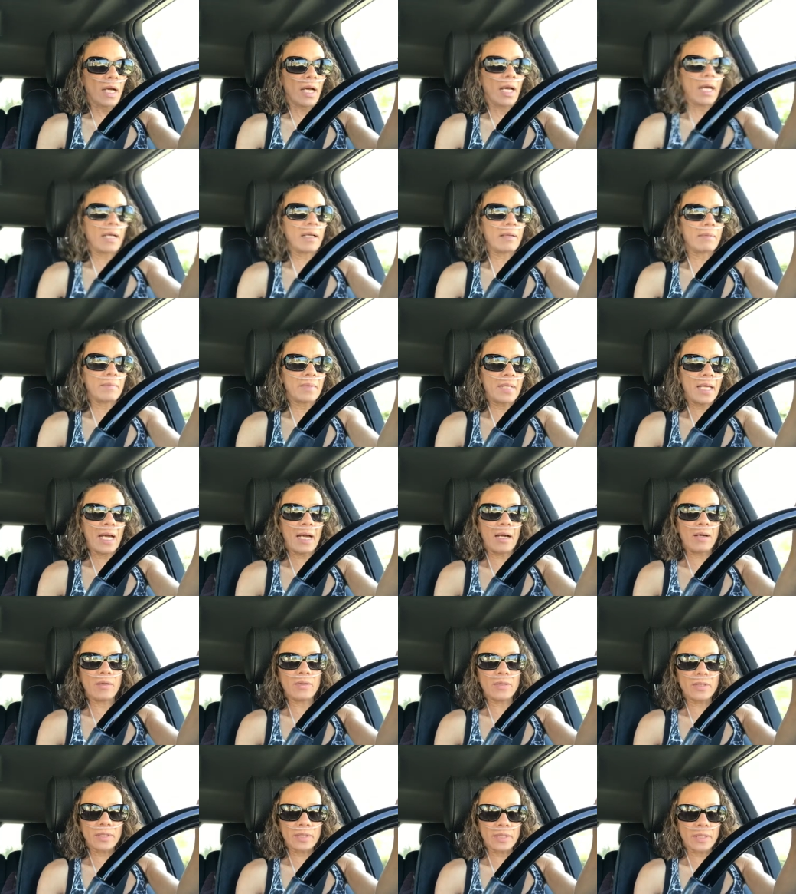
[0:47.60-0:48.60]
I am
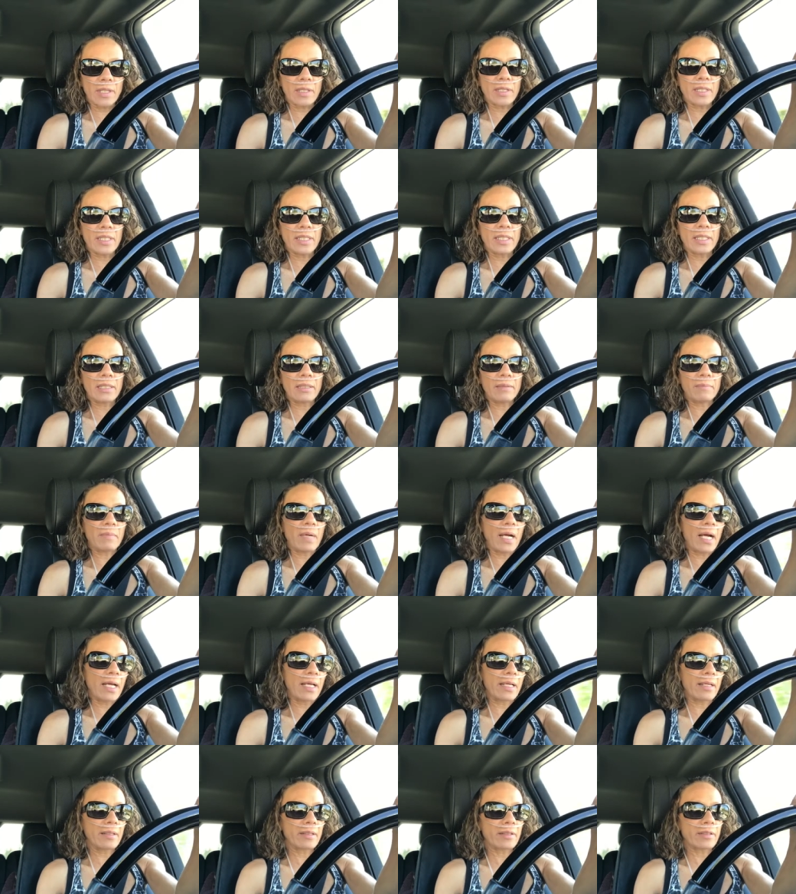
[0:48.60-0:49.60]
now starting
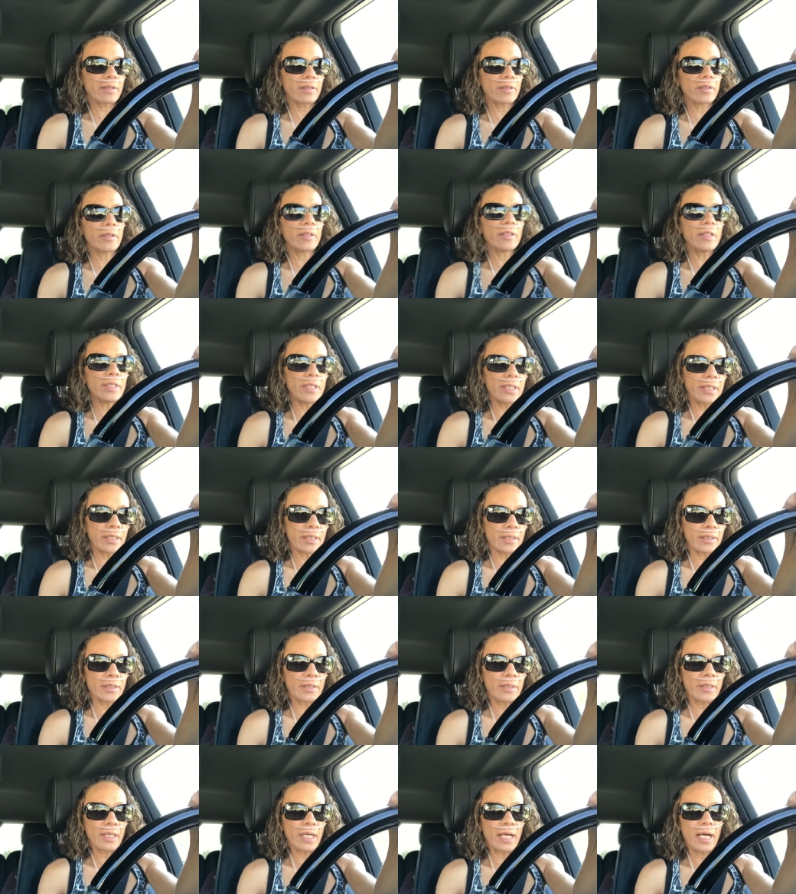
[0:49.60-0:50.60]
my third
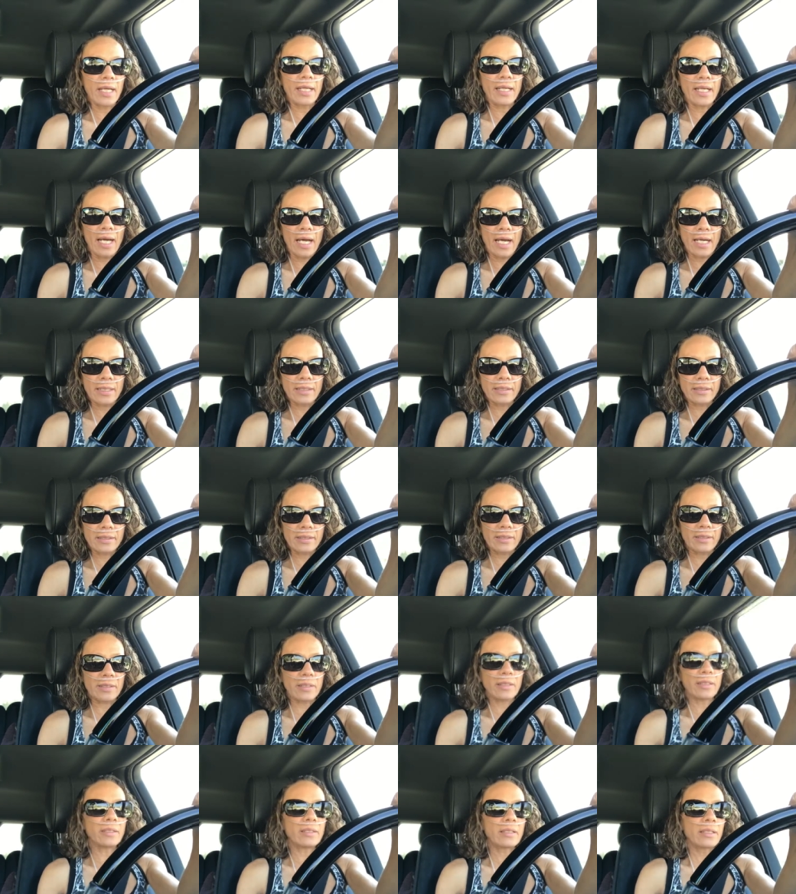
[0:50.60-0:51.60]
year on
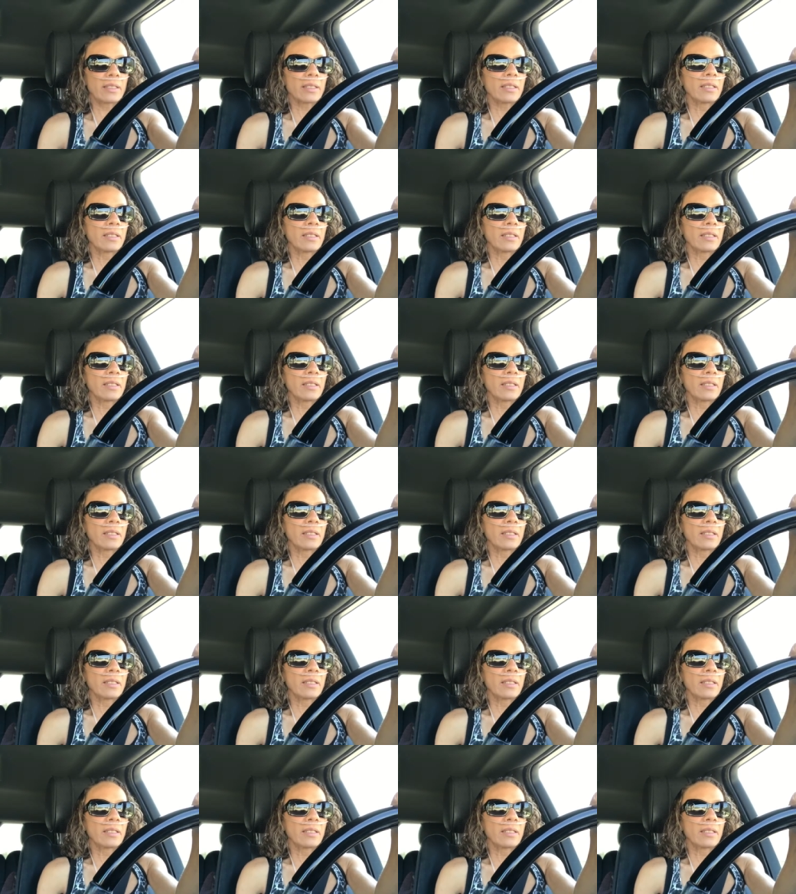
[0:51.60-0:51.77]
oxygen.